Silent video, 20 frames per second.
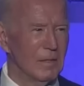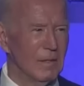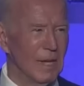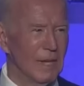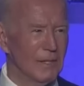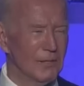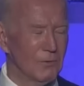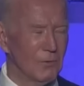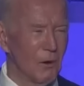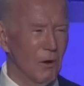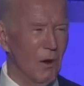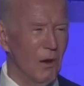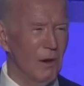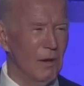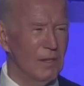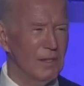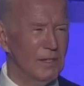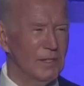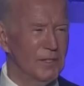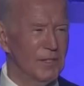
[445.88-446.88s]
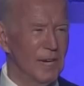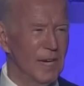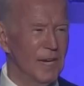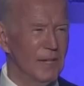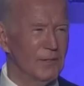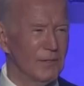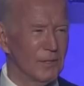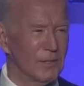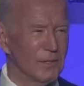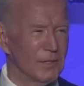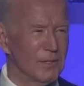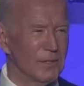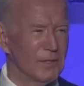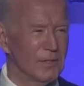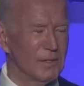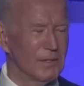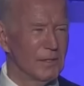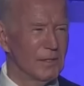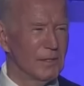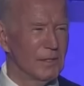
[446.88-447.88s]
That's wrong and it's dangerous.
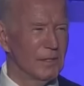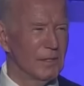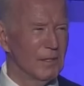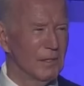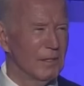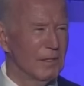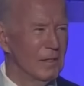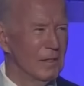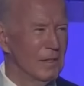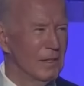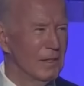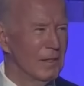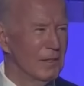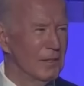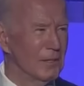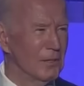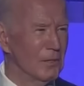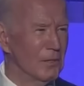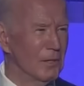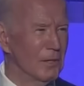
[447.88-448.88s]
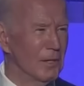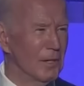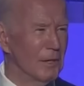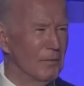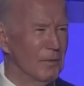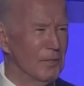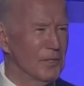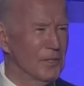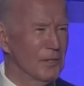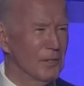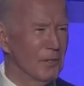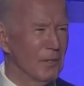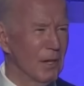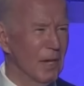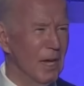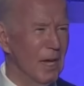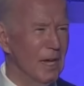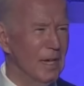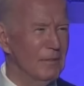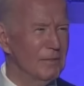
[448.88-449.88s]
You literally risk your
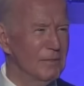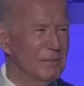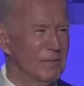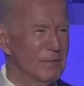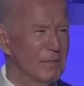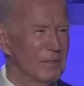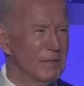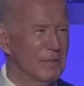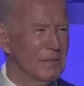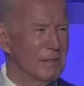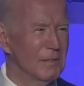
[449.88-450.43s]
lives